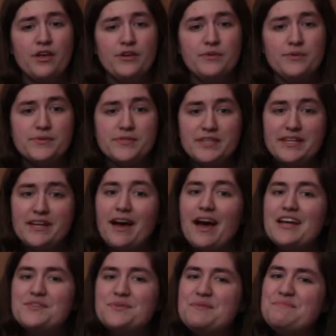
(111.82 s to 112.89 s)
You see,
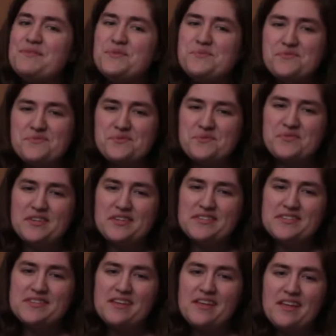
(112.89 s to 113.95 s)
as we move through
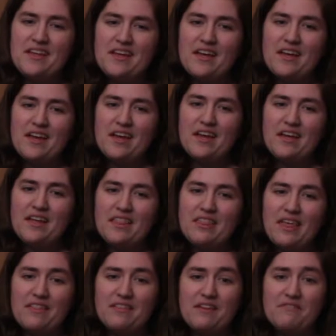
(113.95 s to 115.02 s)
these,
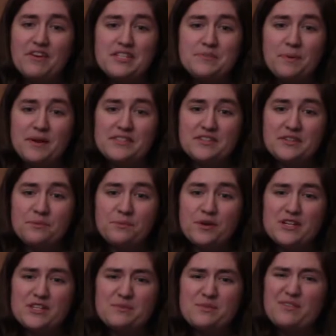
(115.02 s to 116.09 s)
that the Vice President
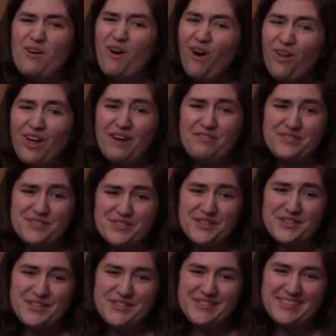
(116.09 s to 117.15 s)
works with all
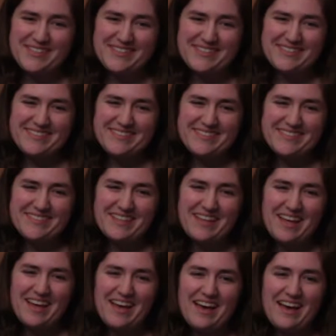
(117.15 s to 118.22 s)
officers.
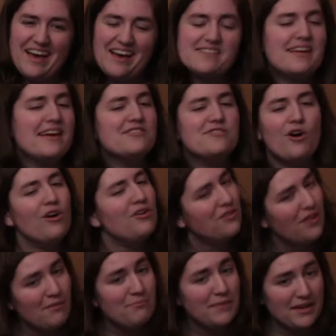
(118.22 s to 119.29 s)
Attend all
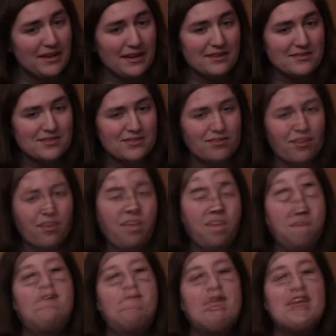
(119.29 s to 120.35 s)
club meetings.
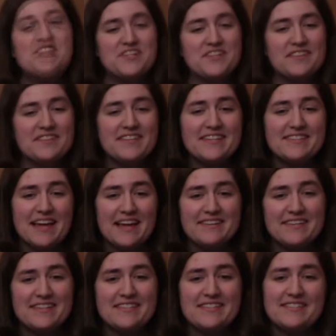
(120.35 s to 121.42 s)
Make sure that the
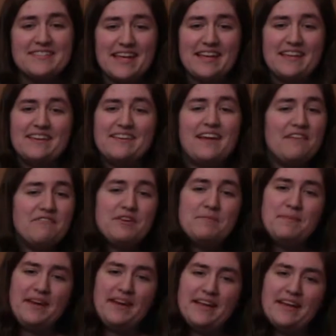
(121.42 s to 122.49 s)
attendance is taken in every
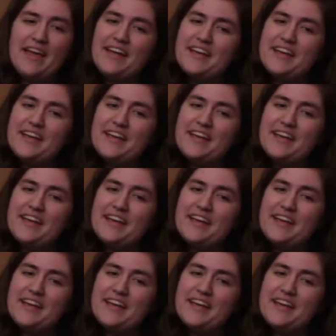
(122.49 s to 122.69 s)
meeting in